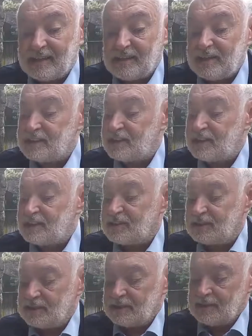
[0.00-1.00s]
Now these are these
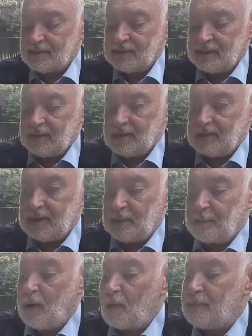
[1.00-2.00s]
little
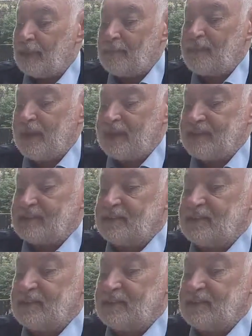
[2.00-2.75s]
pop-up things.